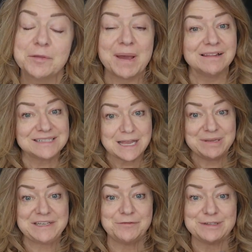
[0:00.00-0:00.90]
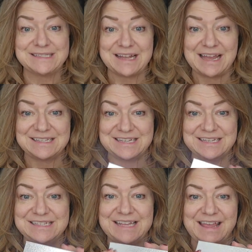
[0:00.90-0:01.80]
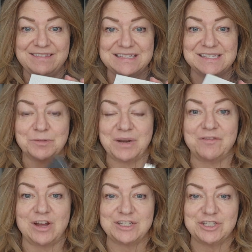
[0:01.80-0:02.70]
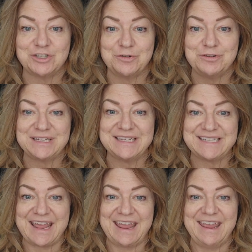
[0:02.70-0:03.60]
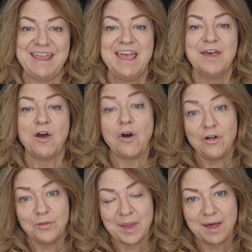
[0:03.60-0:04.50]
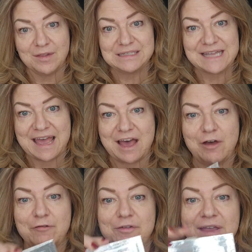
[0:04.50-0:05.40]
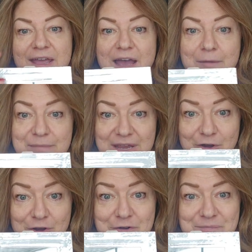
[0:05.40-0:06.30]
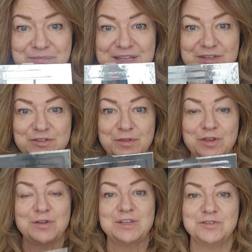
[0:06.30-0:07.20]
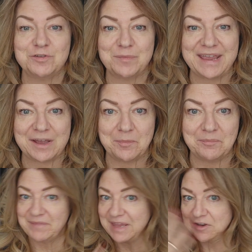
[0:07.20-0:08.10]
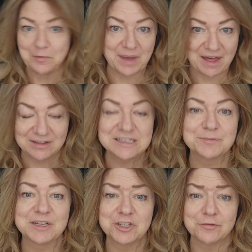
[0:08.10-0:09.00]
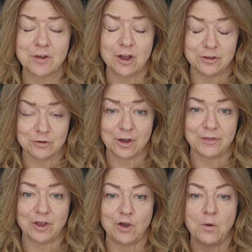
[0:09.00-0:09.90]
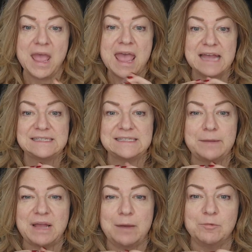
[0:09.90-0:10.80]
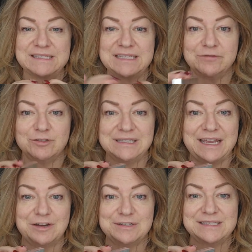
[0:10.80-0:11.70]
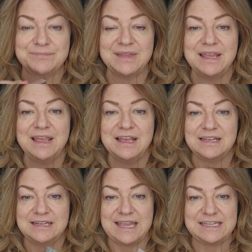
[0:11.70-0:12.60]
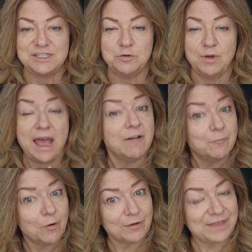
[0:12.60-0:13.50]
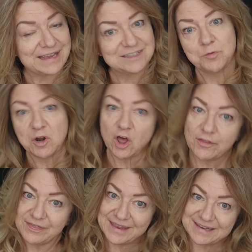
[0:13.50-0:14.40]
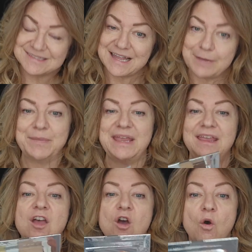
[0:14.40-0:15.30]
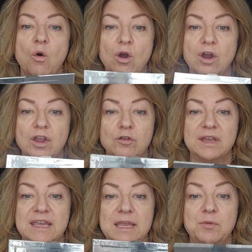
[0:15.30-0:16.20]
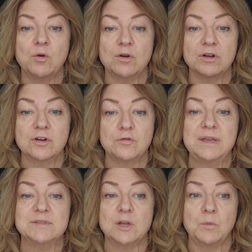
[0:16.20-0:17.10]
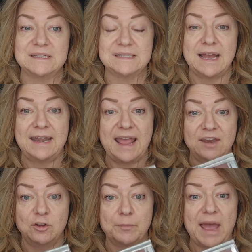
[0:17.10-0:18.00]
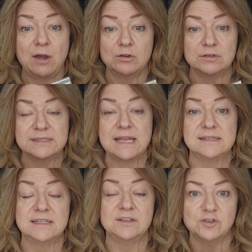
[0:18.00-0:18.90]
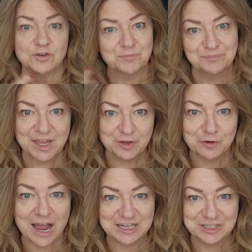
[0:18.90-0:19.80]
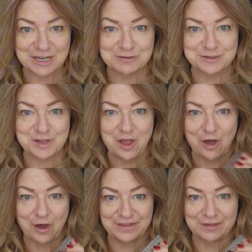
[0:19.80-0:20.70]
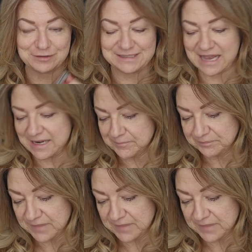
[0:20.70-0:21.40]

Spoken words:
the palettes come in different sizes, and this is the one I've got to show you today. All the palettes have a mirror so that you can do your makeup in your palette, especially if you're on the go. And some come with several layers in case you have more things, you want all the things like me, or you could keep your creams on one side and your powders, as in your eyeshadows, on the other side.